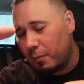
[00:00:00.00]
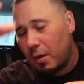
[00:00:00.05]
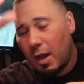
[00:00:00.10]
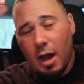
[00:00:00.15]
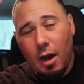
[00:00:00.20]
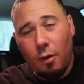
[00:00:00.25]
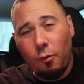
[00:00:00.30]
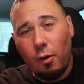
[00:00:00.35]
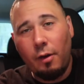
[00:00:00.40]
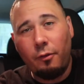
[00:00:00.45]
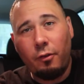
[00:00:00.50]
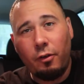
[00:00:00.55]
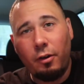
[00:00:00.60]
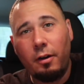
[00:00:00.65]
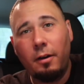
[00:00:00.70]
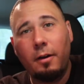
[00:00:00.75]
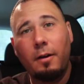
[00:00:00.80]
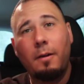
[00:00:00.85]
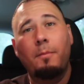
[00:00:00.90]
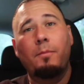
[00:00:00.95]

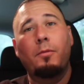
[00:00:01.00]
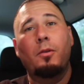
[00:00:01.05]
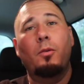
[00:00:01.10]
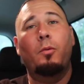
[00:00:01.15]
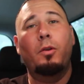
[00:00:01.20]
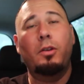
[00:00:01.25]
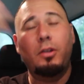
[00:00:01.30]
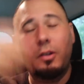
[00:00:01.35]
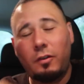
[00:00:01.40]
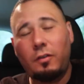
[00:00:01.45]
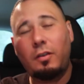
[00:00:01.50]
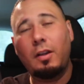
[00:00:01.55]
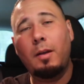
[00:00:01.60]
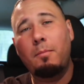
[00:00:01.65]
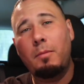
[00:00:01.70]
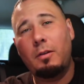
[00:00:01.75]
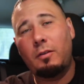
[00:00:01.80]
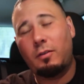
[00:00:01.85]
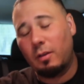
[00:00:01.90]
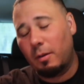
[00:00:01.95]
However, when you
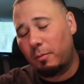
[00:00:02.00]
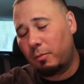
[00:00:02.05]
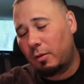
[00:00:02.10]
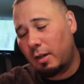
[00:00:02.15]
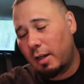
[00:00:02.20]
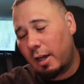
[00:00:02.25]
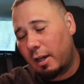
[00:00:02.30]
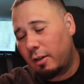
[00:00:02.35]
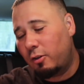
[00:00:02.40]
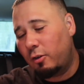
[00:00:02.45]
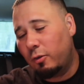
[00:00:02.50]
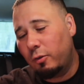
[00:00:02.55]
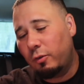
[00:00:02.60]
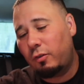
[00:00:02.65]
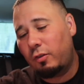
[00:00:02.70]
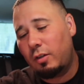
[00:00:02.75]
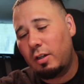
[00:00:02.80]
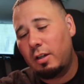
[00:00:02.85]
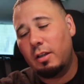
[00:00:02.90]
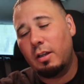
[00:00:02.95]
send me something, I do
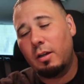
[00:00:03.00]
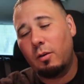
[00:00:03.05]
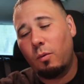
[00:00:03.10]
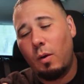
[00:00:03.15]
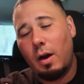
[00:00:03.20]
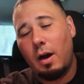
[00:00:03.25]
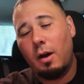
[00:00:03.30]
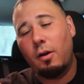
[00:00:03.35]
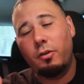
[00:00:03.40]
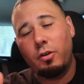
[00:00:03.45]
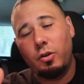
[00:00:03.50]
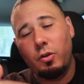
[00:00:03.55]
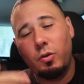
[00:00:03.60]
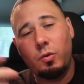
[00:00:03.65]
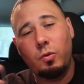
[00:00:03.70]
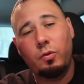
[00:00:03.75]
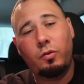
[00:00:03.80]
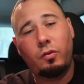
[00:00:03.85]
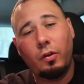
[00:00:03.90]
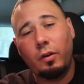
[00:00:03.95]
see that, wow,
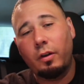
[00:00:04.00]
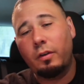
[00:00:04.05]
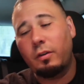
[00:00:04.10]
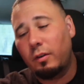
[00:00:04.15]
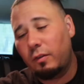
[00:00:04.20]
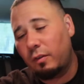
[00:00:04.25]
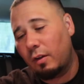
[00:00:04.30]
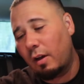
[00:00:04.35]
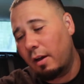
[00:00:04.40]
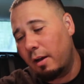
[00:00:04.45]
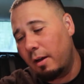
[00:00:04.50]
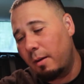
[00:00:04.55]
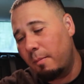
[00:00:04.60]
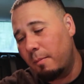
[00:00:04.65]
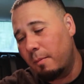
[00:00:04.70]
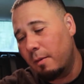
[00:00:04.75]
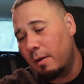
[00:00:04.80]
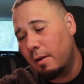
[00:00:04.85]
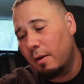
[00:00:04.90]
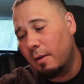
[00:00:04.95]
you took the
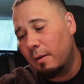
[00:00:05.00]
time